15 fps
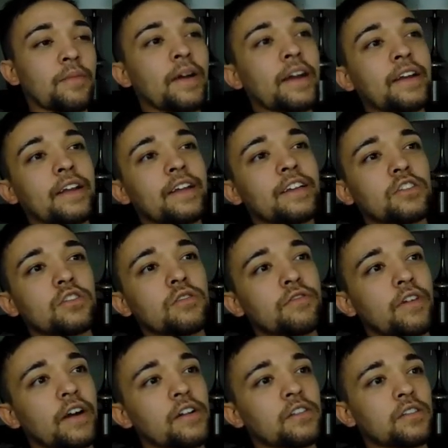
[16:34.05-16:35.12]
I'm not going to get too
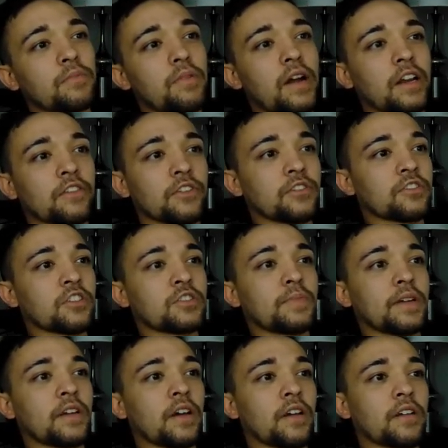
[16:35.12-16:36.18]
far into product research
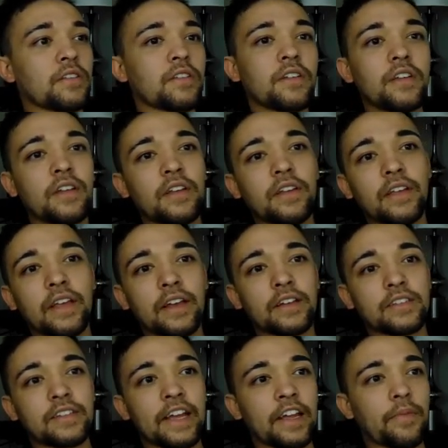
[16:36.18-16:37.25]
because it
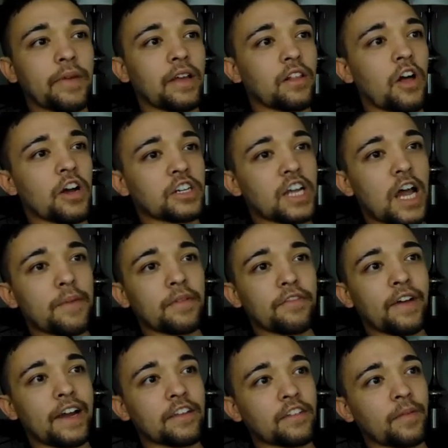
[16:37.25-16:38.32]
could take me a long time to
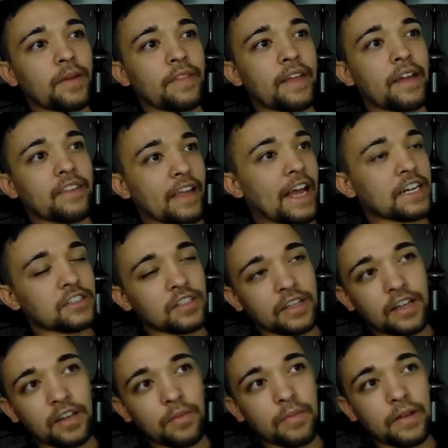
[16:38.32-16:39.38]
find something that's actually
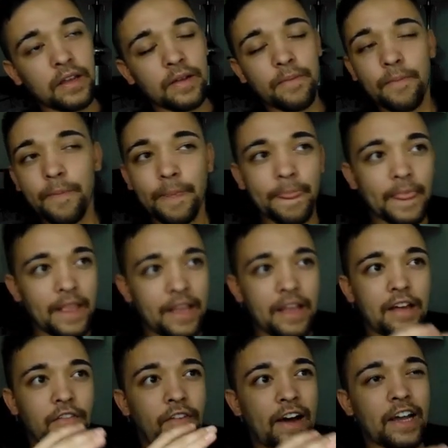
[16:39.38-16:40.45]
going to be
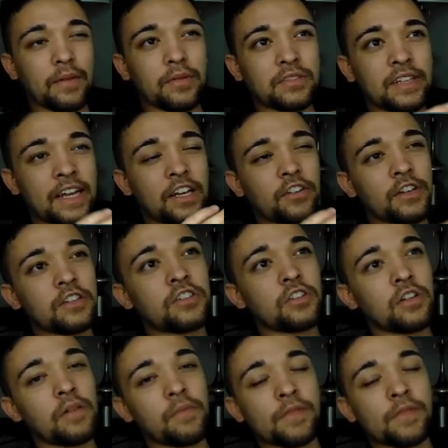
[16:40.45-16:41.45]
viable to enter into.